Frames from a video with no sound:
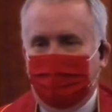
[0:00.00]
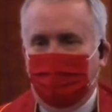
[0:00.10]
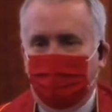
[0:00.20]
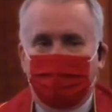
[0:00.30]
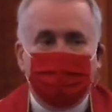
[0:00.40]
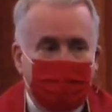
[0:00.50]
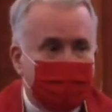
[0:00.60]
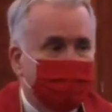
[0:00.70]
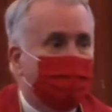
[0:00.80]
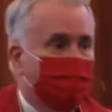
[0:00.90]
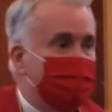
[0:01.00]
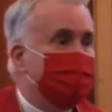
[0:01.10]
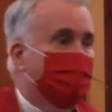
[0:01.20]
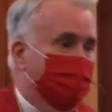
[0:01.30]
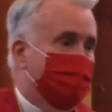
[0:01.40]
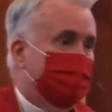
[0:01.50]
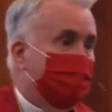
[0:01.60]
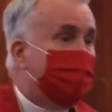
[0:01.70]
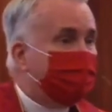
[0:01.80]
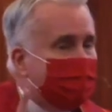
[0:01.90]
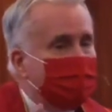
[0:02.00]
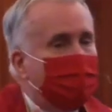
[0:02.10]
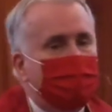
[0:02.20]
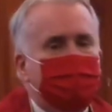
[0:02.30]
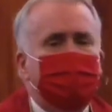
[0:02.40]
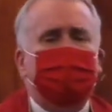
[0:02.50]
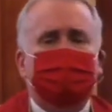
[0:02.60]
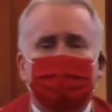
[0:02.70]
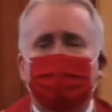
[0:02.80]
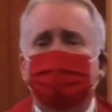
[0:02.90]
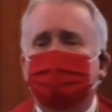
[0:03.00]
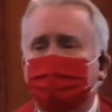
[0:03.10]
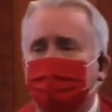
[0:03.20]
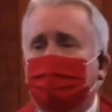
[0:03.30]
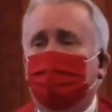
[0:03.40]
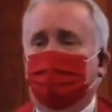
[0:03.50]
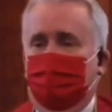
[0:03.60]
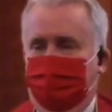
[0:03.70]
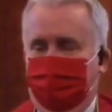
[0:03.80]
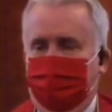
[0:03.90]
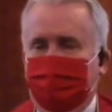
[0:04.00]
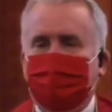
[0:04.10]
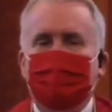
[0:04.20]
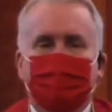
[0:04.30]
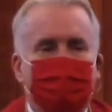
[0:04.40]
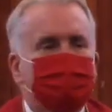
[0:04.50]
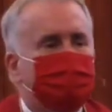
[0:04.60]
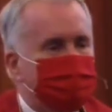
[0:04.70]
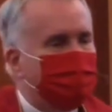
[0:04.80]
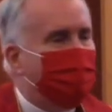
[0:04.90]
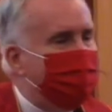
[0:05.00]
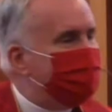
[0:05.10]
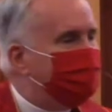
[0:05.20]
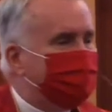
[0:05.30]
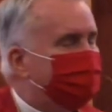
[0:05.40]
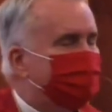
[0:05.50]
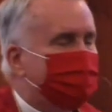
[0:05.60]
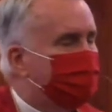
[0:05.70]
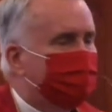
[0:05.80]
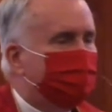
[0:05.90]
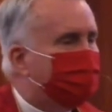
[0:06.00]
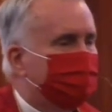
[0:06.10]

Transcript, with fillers: with a lot of what we know about life and what people tell us about life, which is why this is a difficult